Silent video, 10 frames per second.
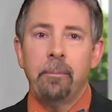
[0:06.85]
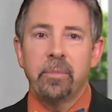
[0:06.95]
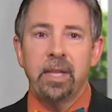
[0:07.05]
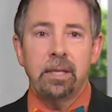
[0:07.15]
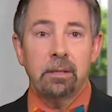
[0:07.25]

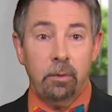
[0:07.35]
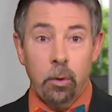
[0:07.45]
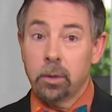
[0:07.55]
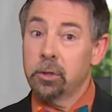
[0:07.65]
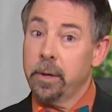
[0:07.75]
These, of
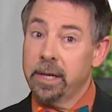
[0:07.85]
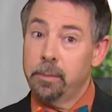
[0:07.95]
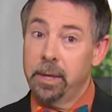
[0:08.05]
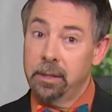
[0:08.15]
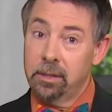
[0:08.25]
course,
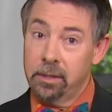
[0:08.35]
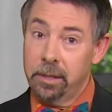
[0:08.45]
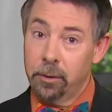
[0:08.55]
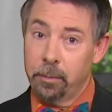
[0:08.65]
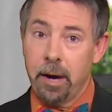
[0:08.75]
transmitted
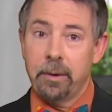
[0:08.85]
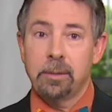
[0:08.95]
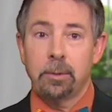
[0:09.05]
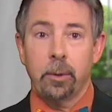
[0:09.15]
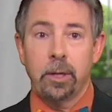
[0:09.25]
still by respiratory